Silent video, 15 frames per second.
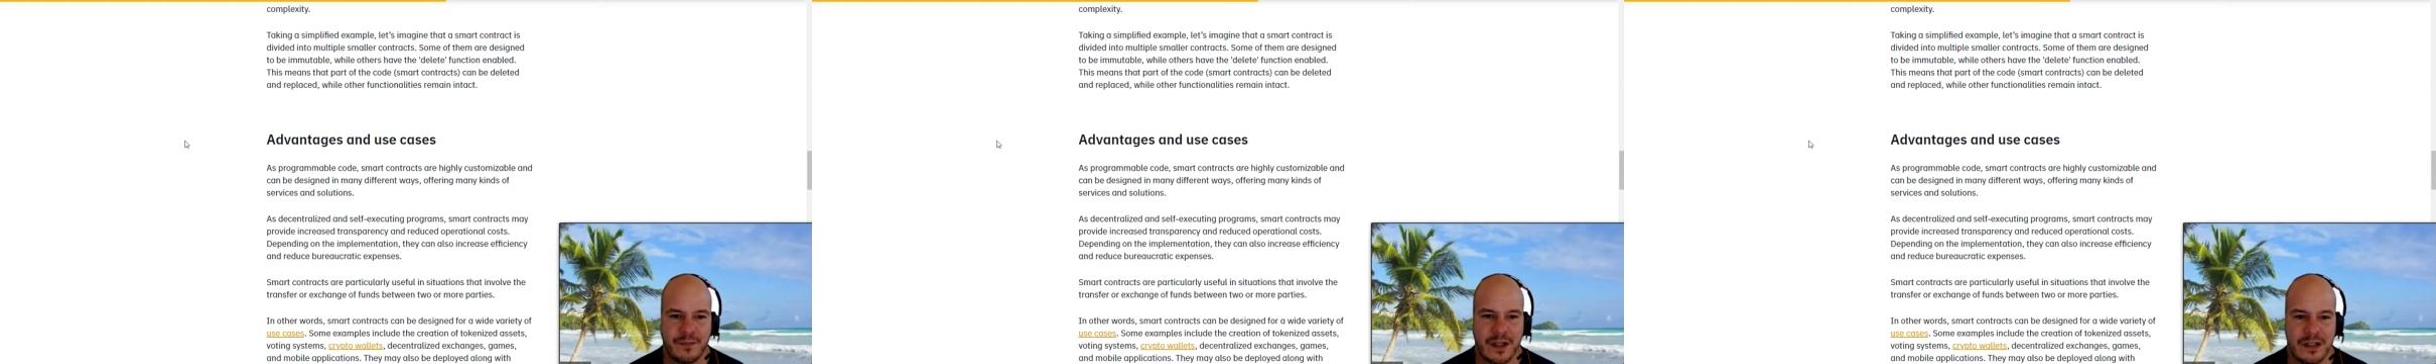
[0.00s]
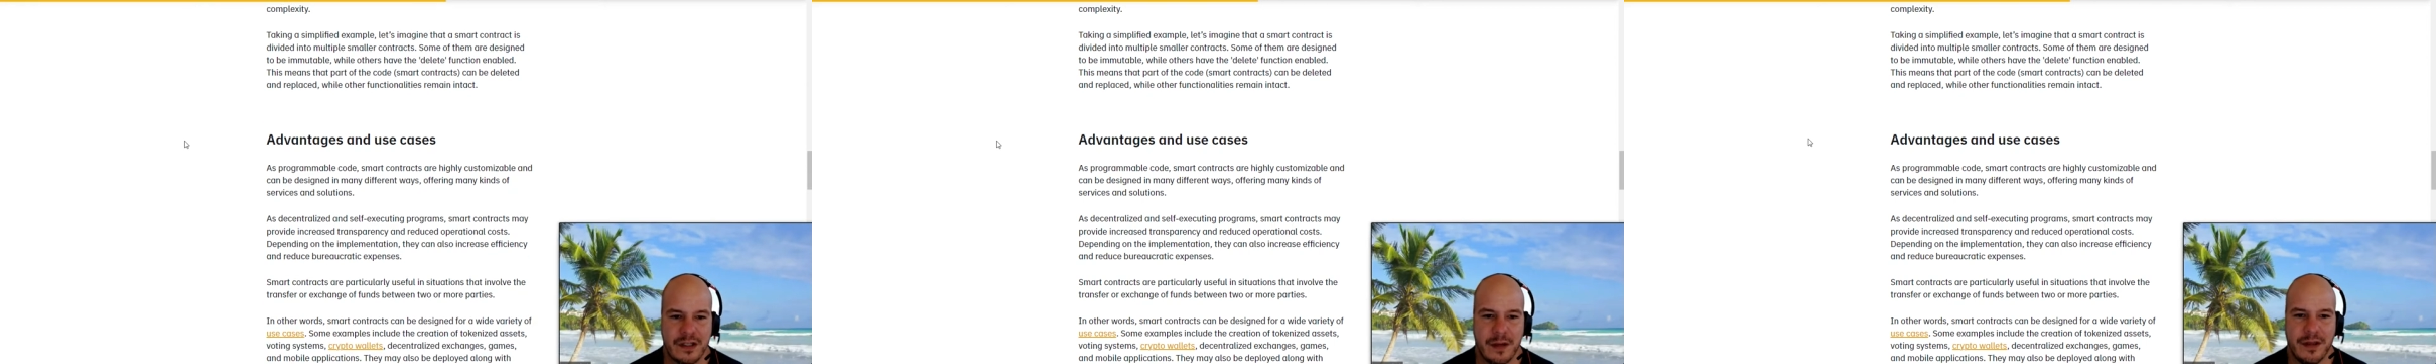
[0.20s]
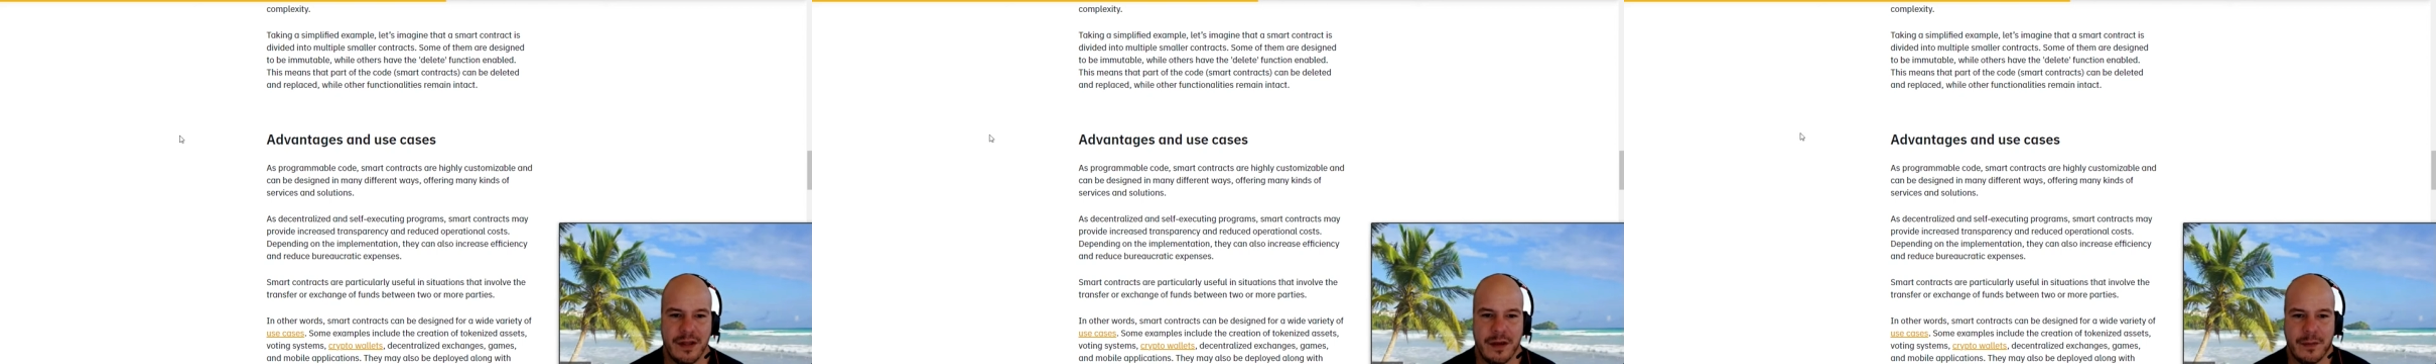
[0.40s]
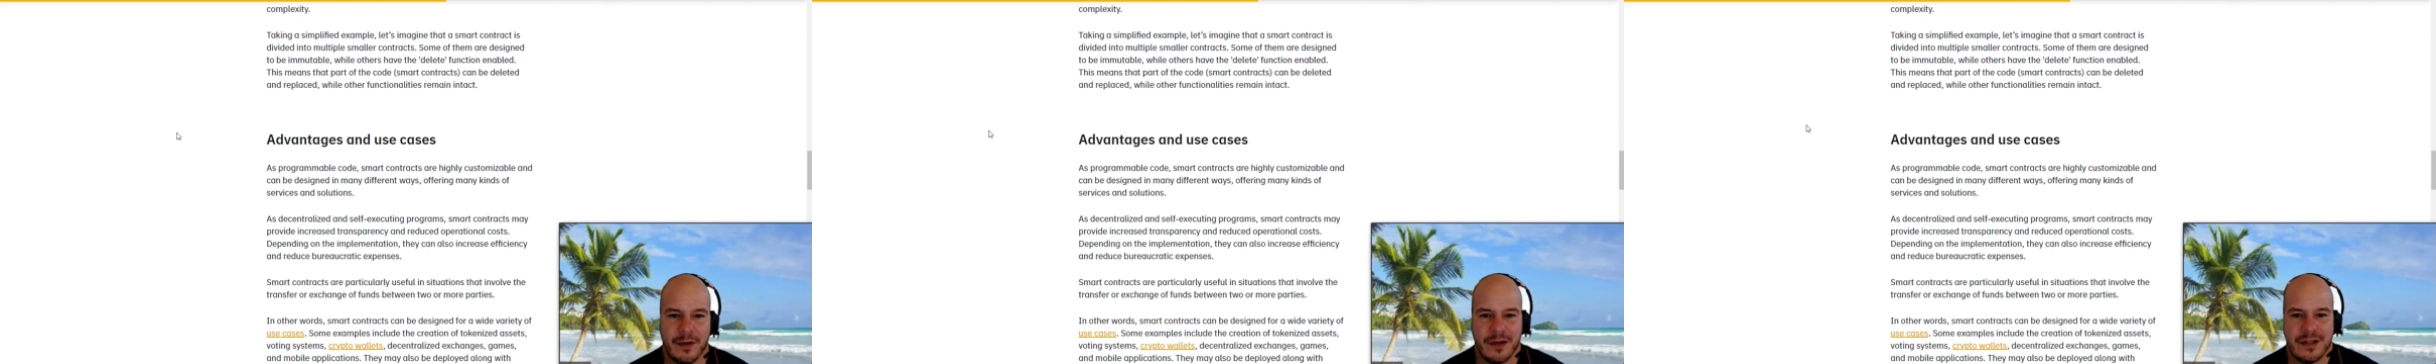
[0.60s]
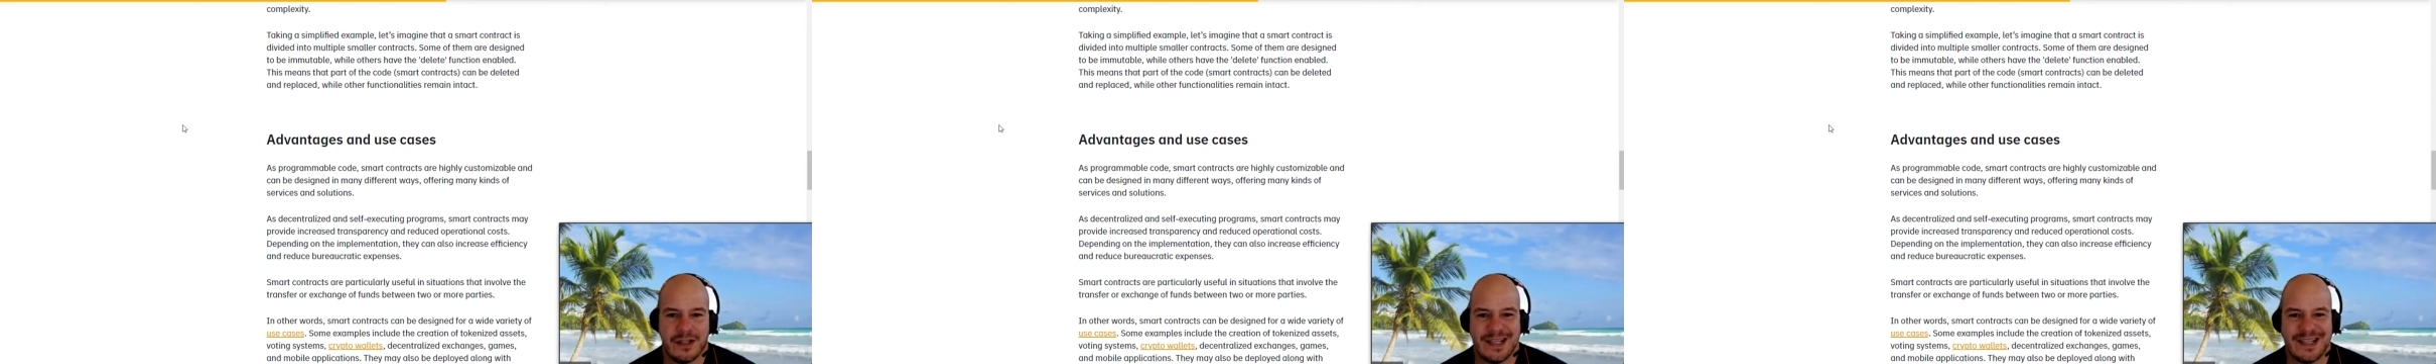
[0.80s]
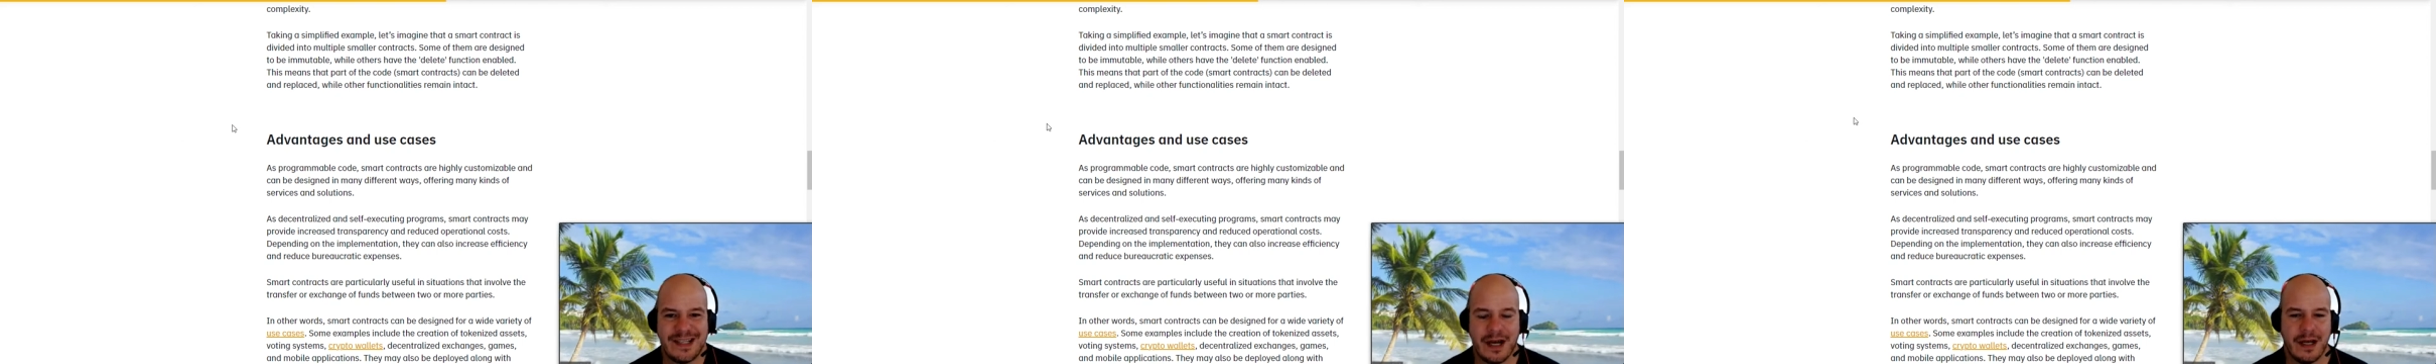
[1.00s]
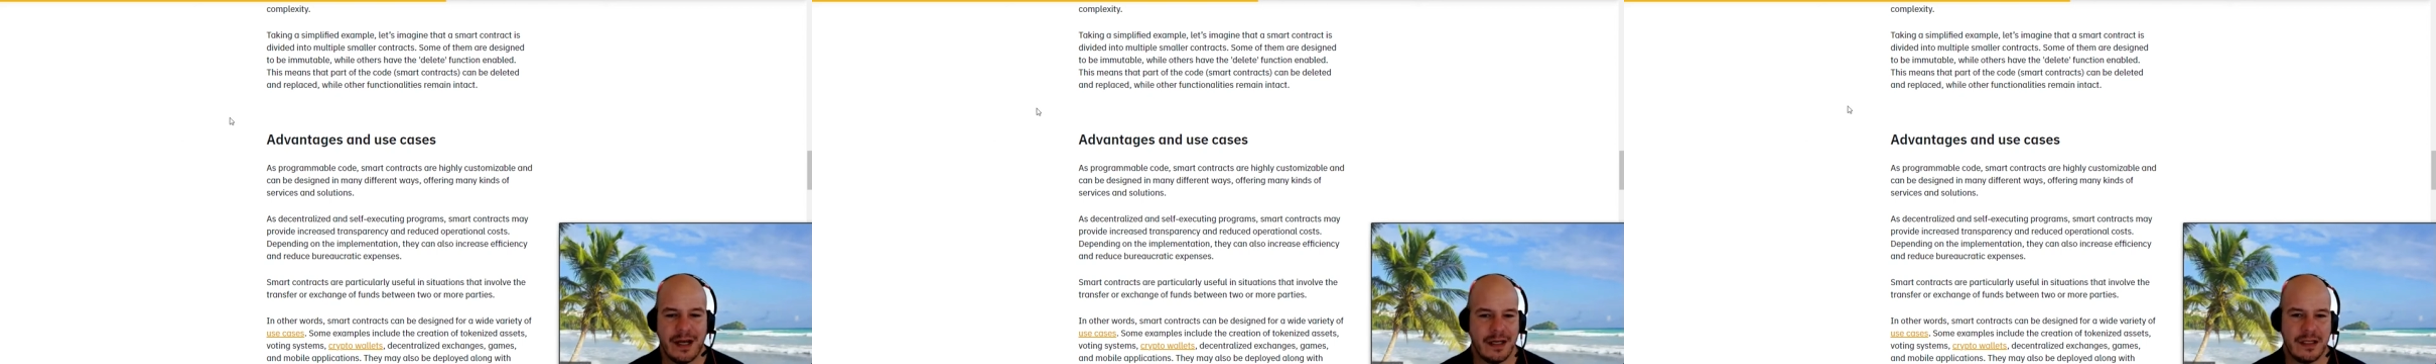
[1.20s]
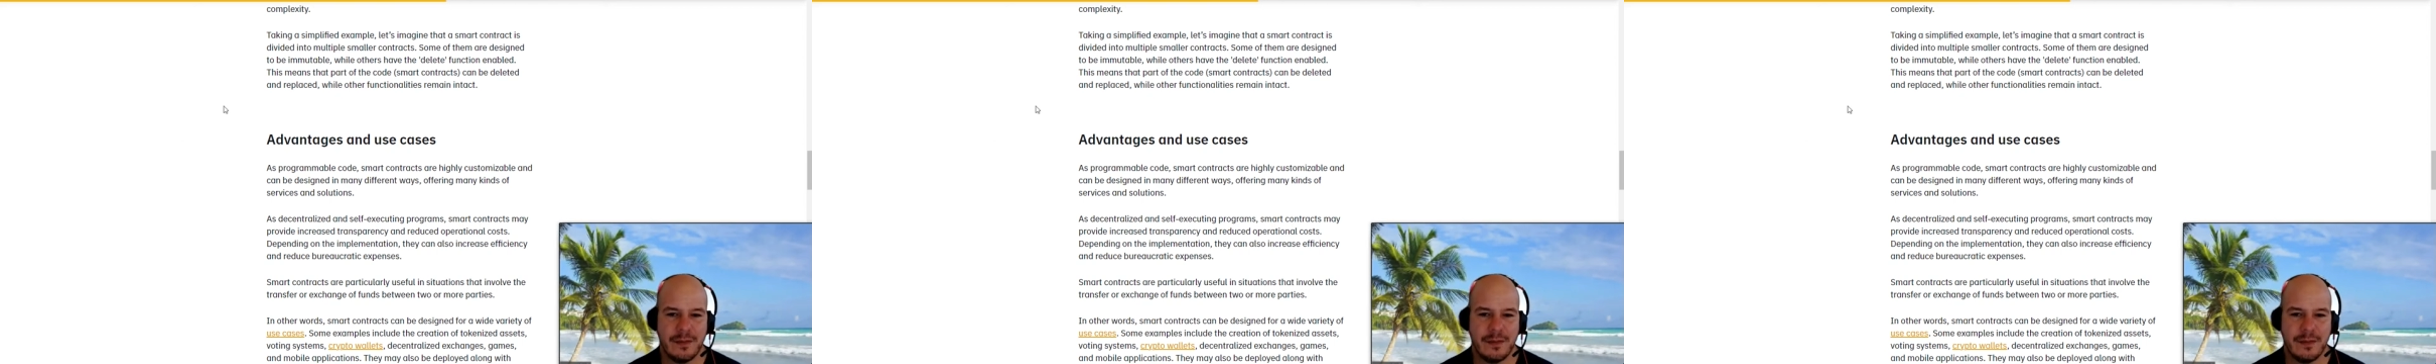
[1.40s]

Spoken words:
Some of them are designed